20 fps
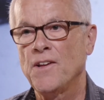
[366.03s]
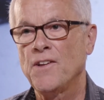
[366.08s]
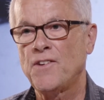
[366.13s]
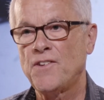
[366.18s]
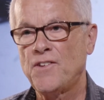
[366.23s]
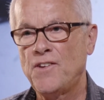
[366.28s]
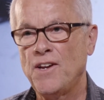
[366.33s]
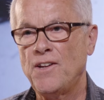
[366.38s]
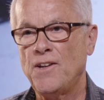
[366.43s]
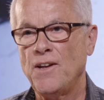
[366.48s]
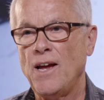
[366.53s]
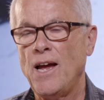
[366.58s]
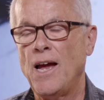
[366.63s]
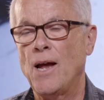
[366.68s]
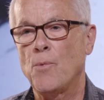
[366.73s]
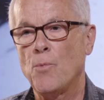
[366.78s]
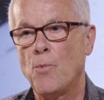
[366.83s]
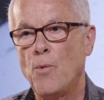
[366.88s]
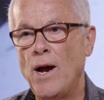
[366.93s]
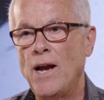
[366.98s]
sit
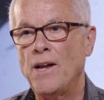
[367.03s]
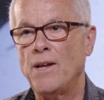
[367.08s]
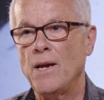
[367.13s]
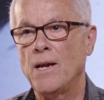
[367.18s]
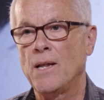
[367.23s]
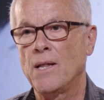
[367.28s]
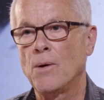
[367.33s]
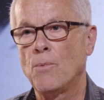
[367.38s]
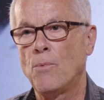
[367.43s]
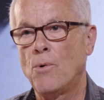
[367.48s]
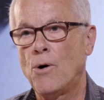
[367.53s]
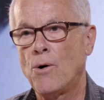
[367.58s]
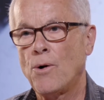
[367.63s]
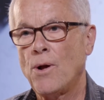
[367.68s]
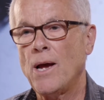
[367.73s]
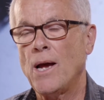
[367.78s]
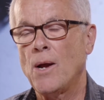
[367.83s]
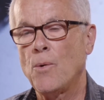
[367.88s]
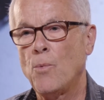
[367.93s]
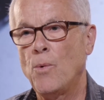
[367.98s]
and wait in the
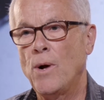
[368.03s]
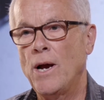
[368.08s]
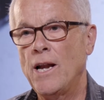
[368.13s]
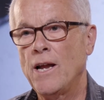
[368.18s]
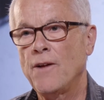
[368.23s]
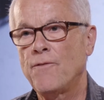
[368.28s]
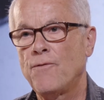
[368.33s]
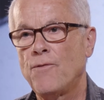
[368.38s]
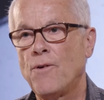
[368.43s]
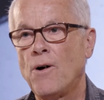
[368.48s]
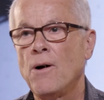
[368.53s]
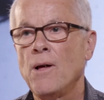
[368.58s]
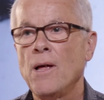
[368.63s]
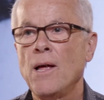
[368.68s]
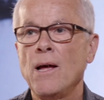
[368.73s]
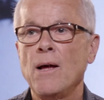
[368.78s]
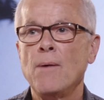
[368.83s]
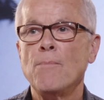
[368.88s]
water and waiting for